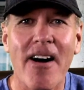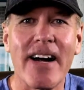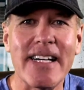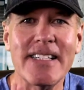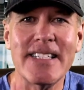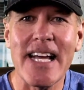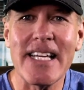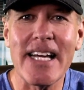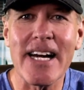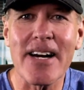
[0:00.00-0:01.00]
right, take
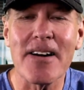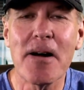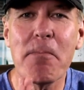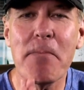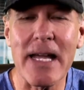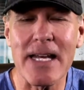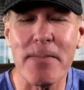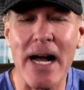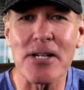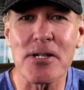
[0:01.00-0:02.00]
care, make it a
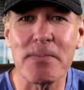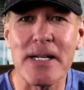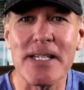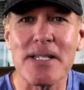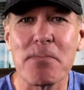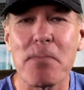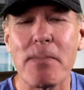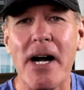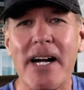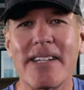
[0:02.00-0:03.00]
masterpiece.
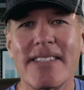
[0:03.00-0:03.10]
Bye-bye.